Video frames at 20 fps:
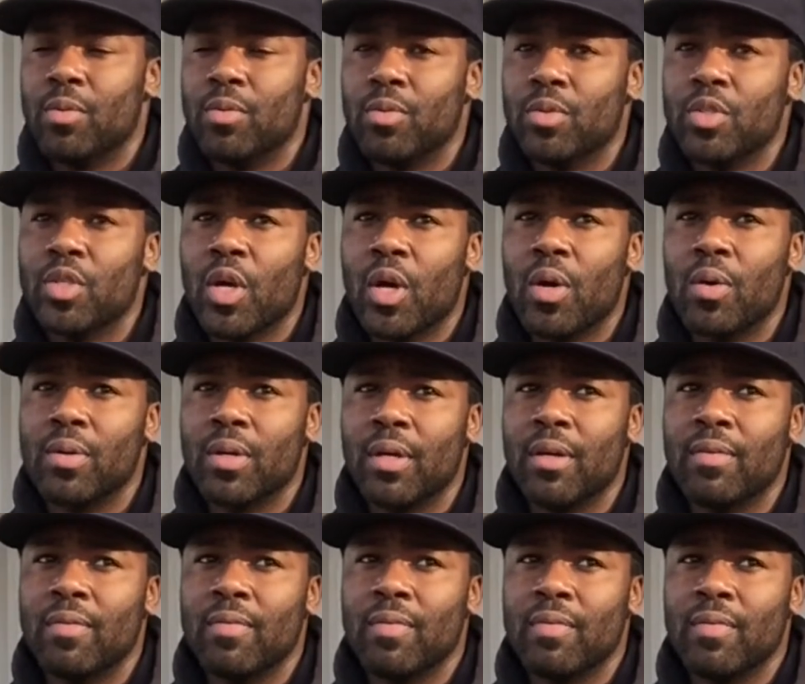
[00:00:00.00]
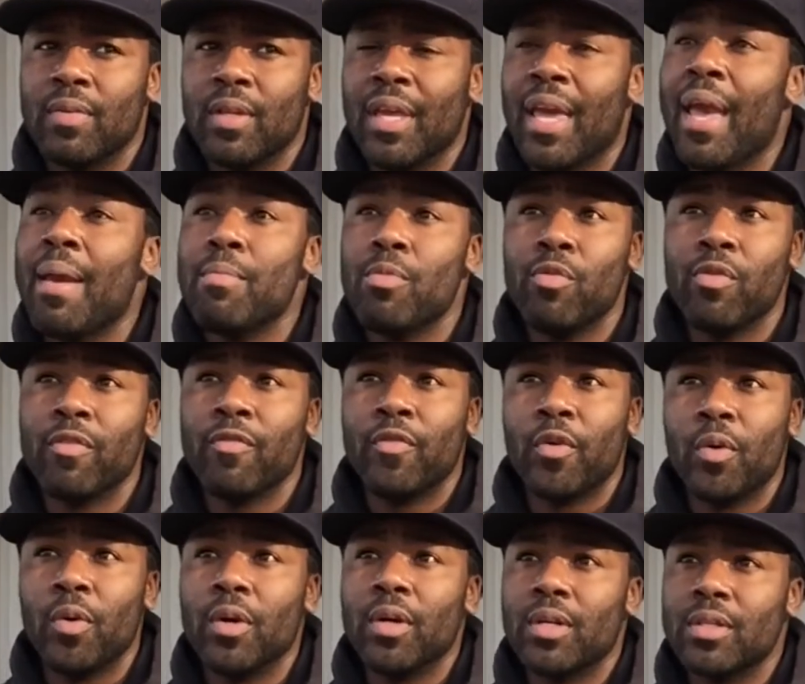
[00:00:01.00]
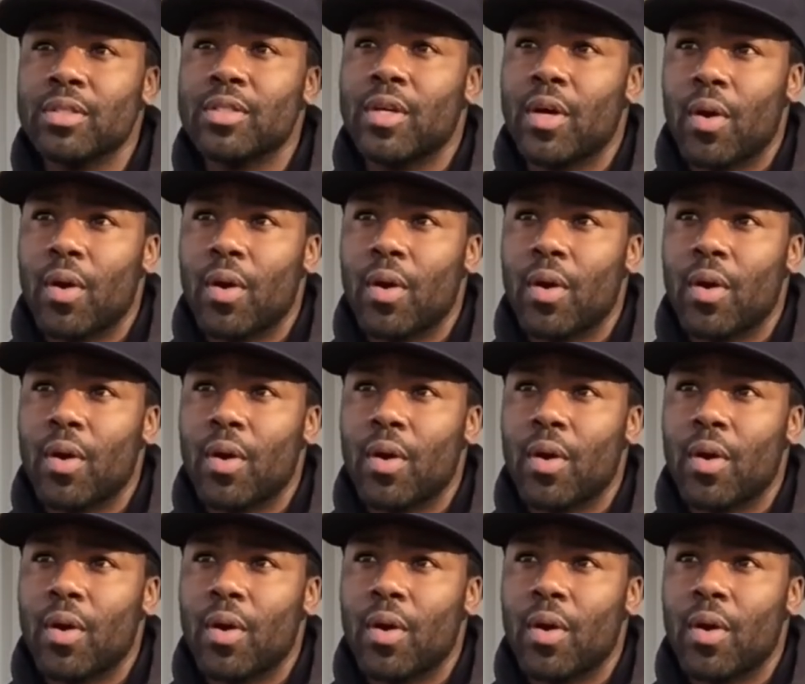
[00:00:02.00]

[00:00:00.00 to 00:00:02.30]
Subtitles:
result of the game moving forward. So.